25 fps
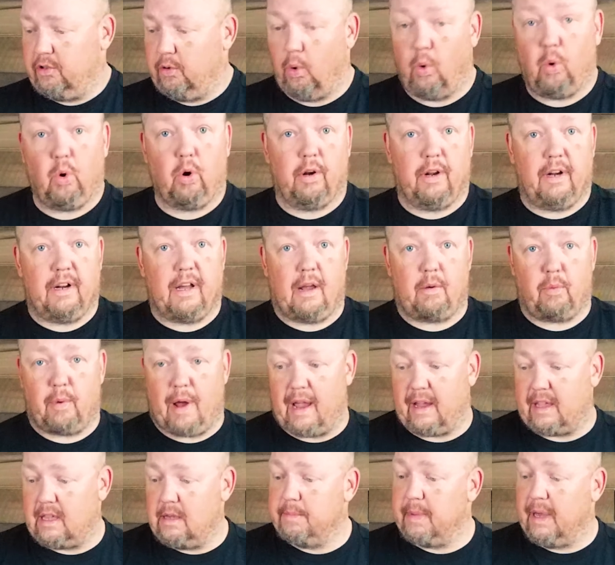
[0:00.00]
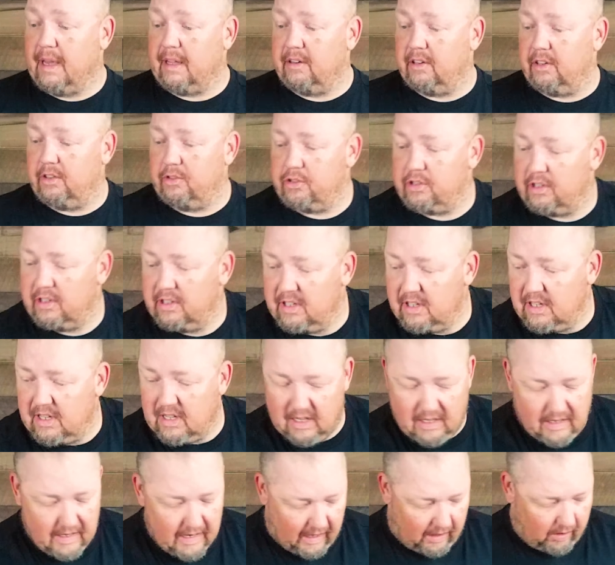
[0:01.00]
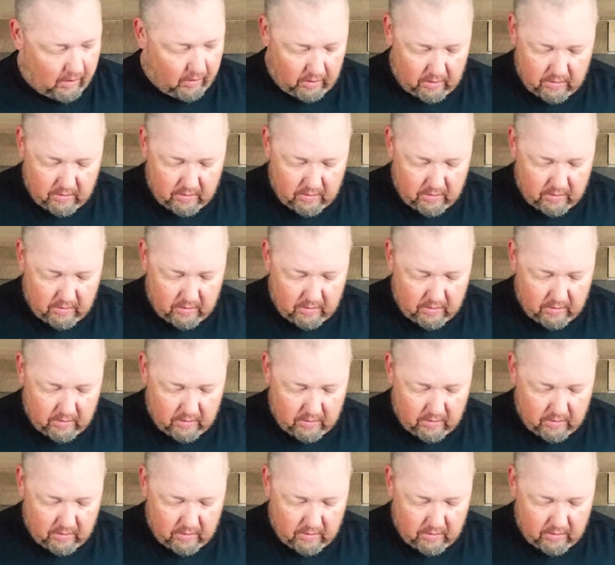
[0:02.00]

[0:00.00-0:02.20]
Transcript: or an Iraqi bandage. Now,